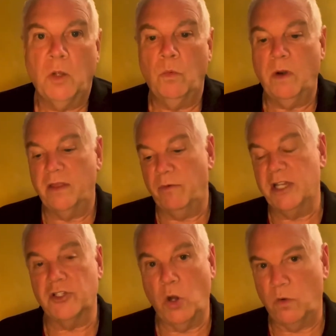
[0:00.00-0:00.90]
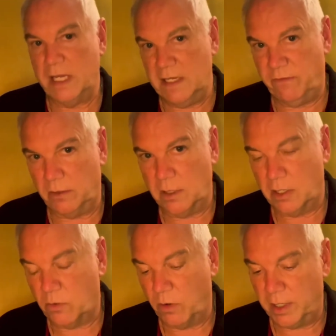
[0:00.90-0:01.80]
where there is no evil,
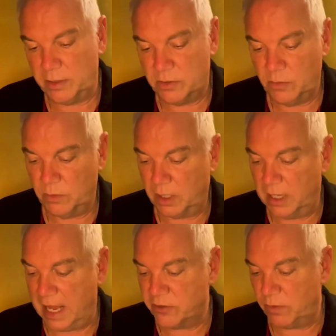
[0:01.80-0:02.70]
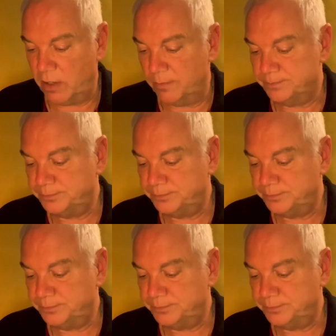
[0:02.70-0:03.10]
according to Galadriel.